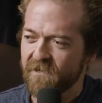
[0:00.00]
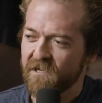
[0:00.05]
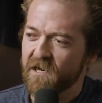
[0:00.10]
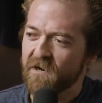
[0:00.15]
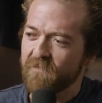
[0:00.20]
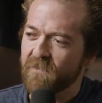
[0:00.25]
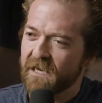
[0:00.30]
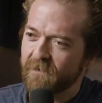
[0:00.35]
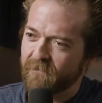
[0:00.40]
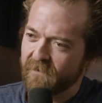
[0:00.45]
you
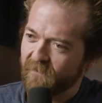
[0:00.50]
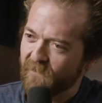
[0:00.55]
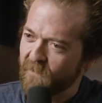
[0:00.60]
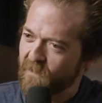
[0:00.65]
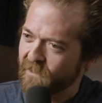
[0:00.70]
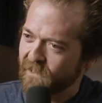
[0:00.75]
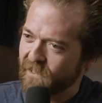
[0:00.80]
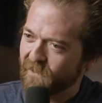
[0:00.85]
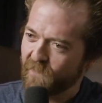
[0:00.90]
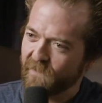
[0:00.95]
know, maybe
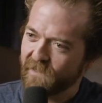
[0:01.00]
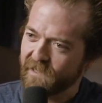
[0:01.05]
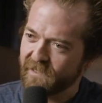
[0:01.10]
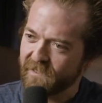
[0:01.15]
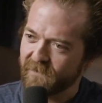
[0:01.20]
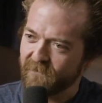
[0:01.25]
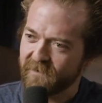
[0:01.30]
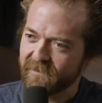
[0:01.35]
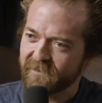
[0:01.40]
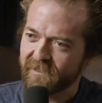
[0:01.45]
finding a
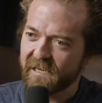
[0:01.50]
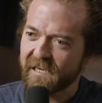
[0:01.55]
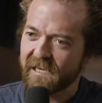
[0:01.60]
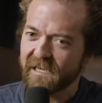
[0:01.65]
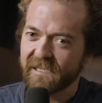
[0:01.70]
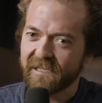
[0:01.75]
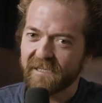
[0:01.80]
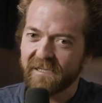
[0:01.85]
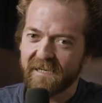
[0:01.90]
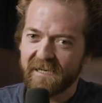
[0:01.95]
partner one
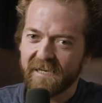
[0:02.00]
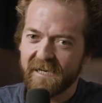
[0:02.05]
day.